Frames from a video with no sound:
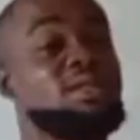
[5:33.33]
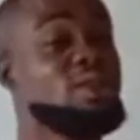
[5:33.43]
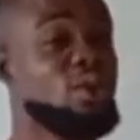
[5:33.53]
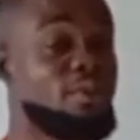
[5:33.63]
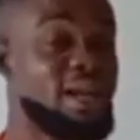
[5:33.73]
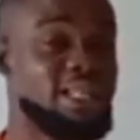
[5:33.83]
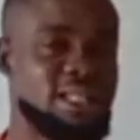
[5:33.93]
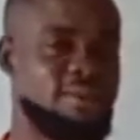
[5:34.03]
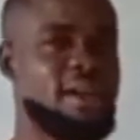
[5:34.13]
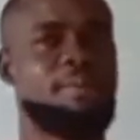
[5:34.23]
You take a look at that,
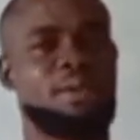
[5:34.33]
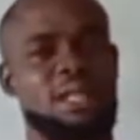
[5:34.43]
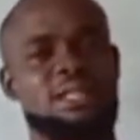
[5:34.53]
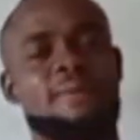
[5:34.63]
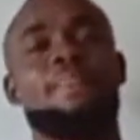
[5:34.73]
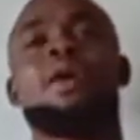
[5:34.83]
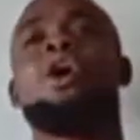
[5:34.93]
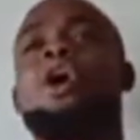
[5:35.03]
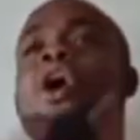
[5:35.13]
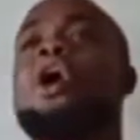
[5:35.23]
it's very important.
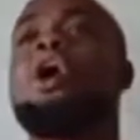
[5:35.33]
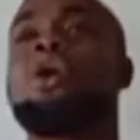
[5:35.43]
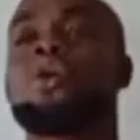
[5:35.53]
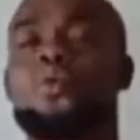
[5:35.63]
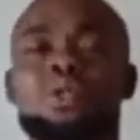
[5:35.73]
All